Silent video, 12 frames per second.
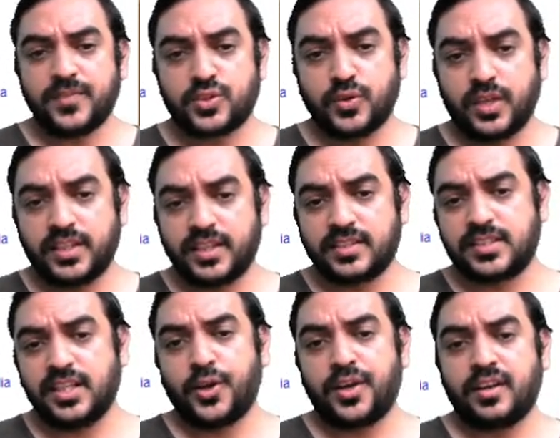So I think
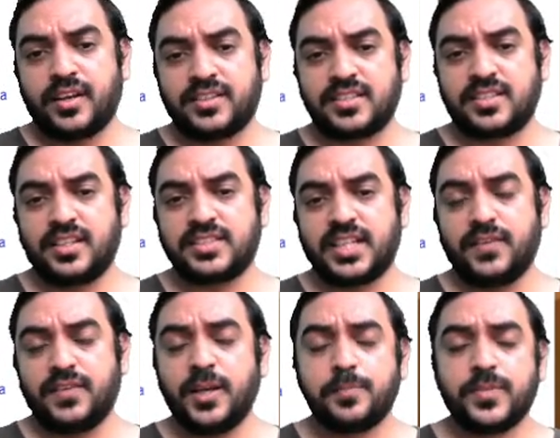still on a resistance
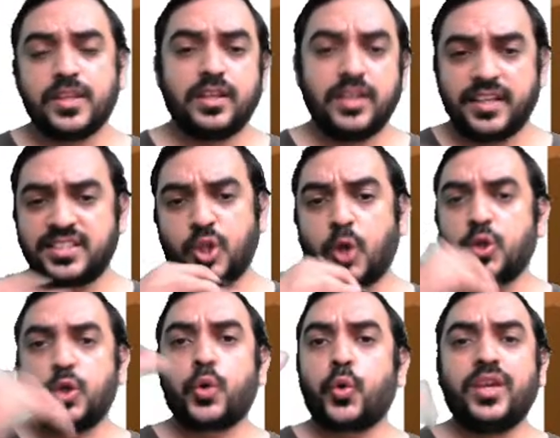level. It's not
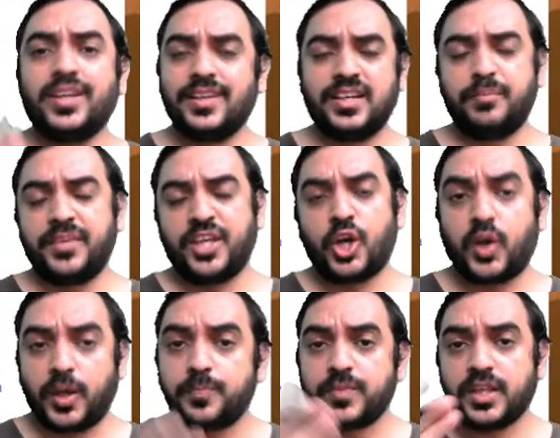growing beyond.